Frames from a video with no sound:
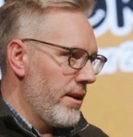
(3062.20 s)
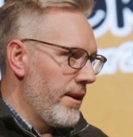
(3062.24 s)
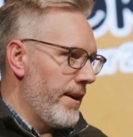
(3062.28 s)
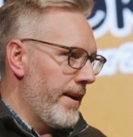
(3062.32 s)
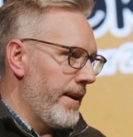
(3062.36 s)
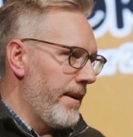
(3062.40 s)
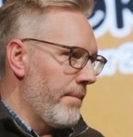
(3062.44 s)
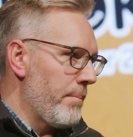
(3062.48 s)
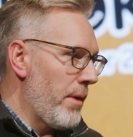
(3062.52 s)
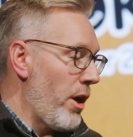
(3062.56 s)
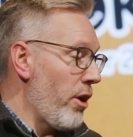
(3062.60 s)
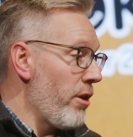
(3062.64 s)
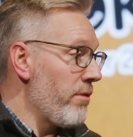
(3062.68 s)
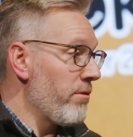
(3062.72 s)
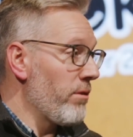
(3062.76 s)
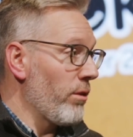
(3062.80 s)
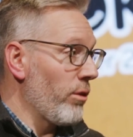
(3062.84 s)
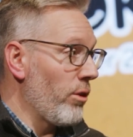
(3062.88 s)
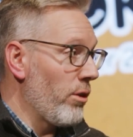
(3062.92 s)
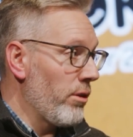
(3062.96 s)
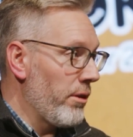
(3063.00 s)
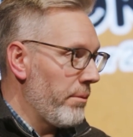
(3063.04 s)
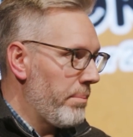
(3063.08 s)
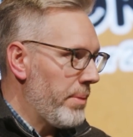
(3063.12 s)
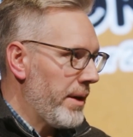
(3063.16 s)
over a
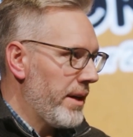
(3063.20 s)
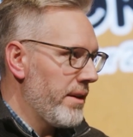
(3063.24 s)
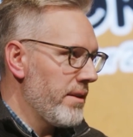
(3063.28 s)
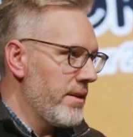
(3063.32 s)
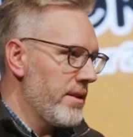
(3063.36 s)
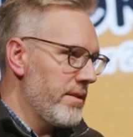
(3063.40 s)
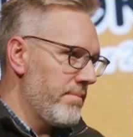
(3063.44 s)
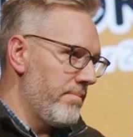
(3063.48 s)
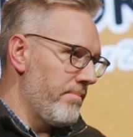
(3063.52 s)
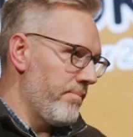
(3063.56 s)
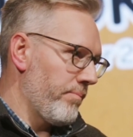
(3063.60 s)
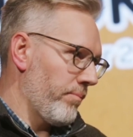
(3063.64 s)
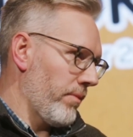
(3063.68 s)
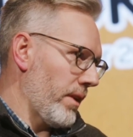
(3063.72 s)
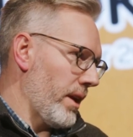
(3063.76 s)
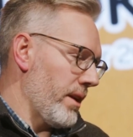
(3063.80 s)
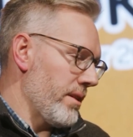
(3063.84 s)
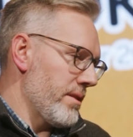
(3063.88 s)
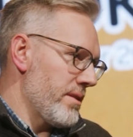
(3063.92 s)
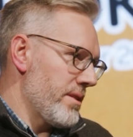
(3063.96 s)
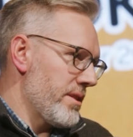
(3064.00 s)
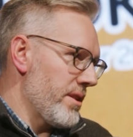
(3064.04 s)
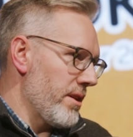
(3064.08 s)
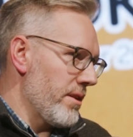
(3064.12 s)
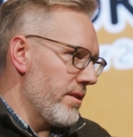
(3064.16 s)
longer period.
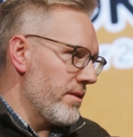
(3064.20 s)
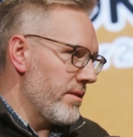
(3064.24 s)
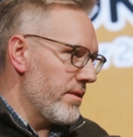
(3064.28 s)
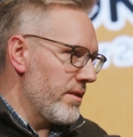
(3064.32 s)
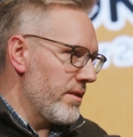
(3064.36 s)
And so.